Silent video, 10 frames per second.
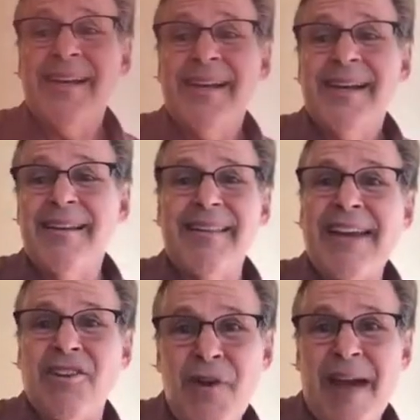that
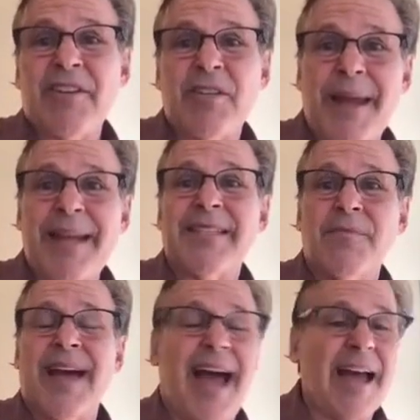I do have to spend
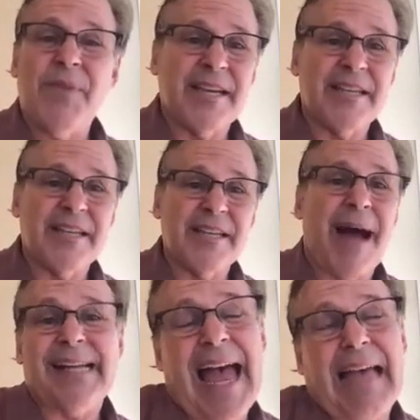some time because
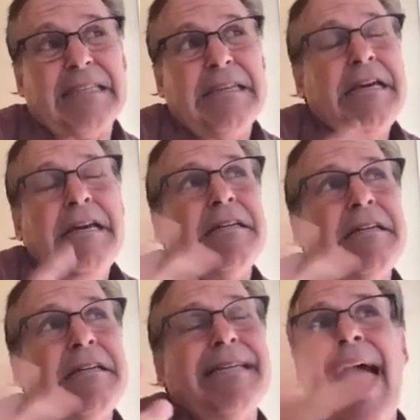my class
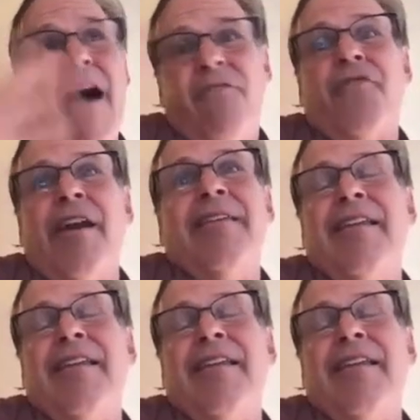doesn't count for